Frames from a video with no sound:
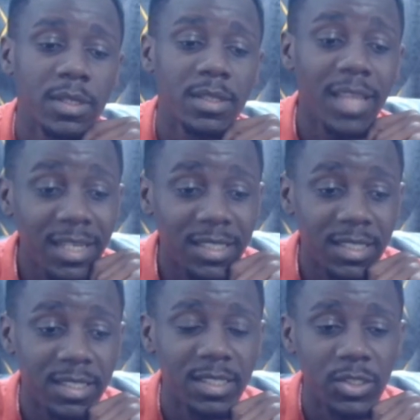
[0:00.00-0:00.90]
That is
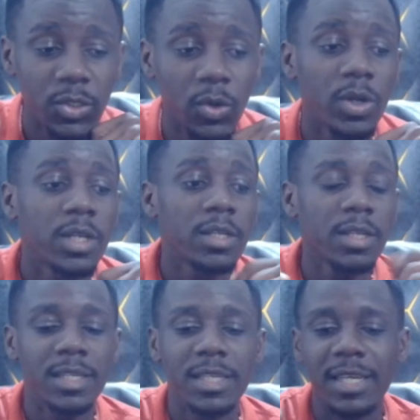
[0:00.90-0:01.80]
it. So
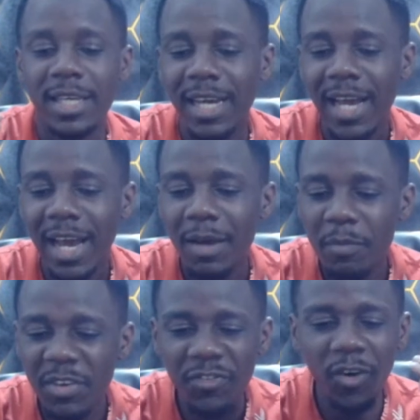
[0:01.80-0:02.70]

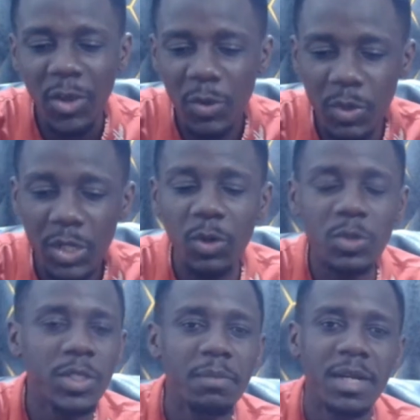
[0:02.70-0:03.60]
before you really go
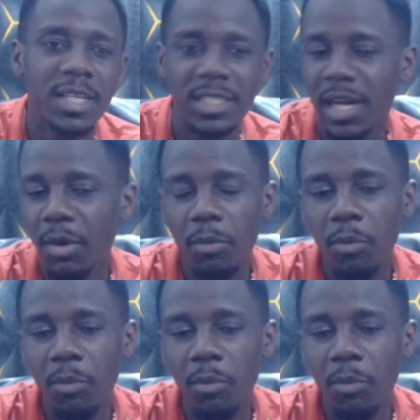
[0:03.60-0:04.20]
to the manager,